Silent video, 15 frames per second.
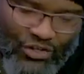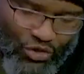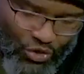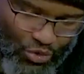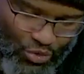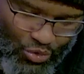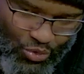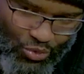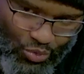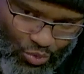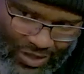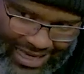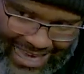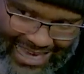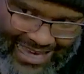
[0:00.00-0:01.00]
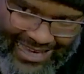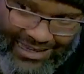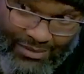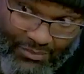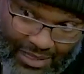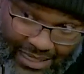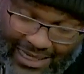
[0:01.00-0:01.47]
Who
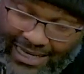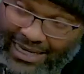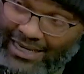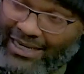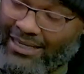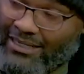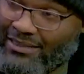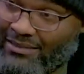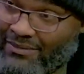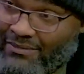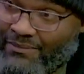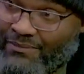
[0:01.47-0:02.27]
am I?